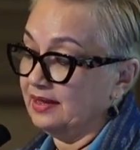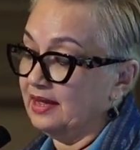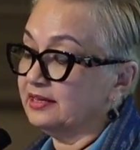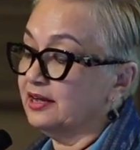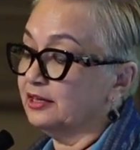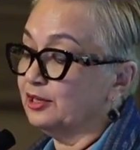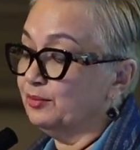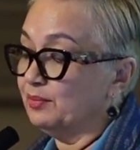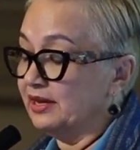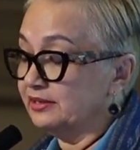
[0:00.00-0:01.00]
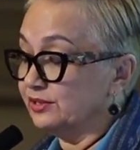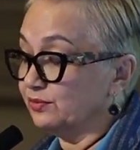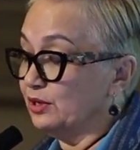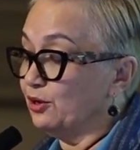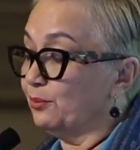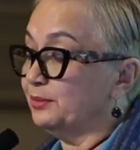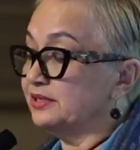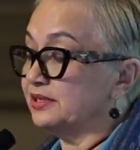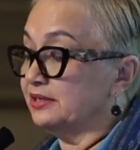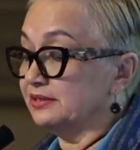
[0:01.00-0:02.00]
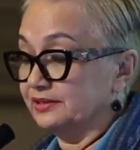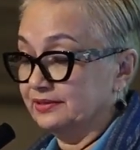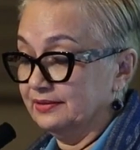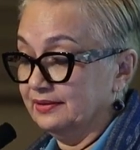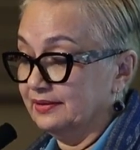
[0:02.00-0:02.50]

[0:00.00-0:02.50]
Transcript: and cut and paste 3 copies each.